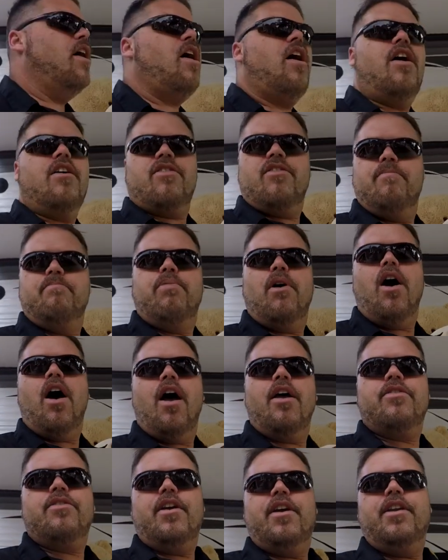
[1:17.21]
awesome
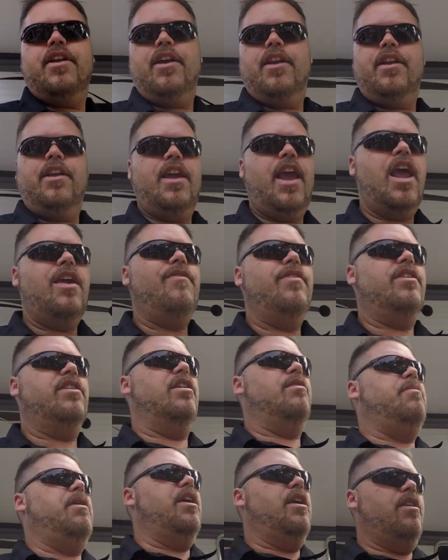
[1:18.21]
boss I did. He gave it
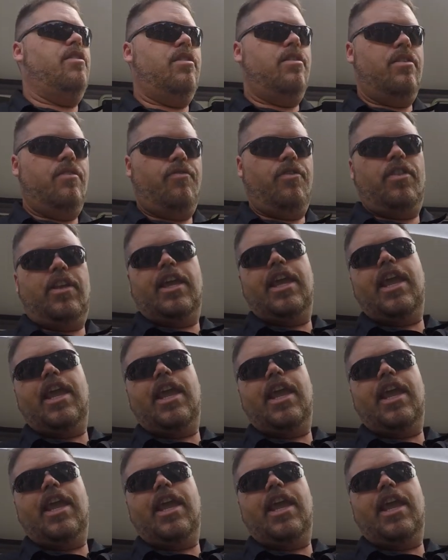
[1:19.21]
to me for the